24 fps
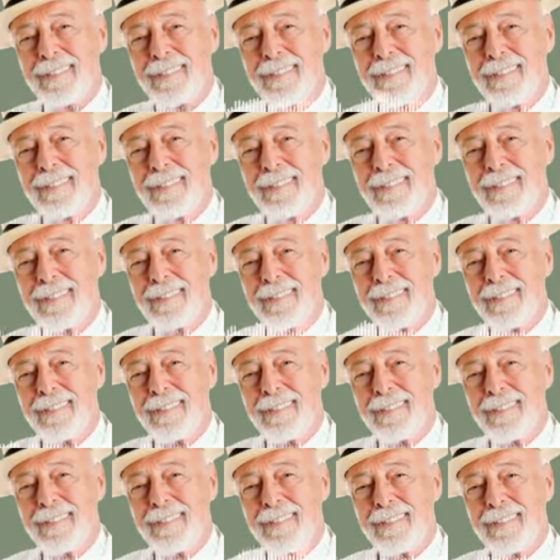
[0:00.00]
That's been an
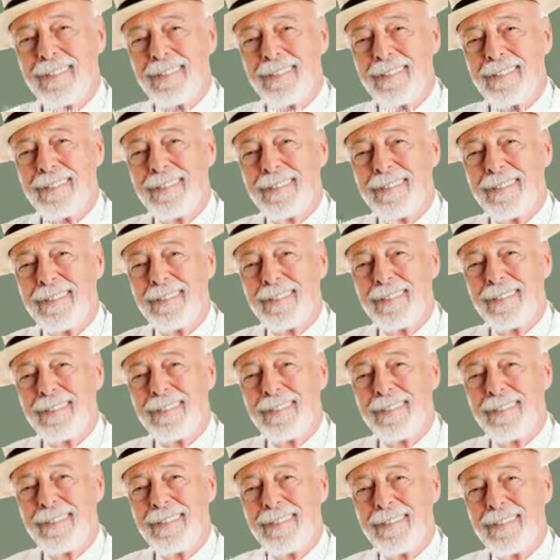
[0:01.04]
old saying, and it's
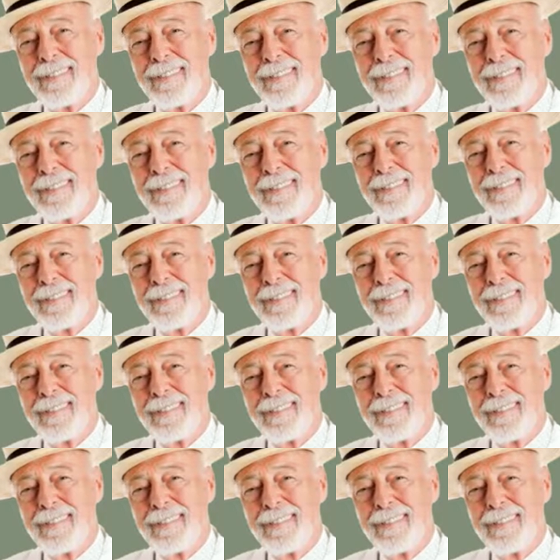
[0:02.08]
still true.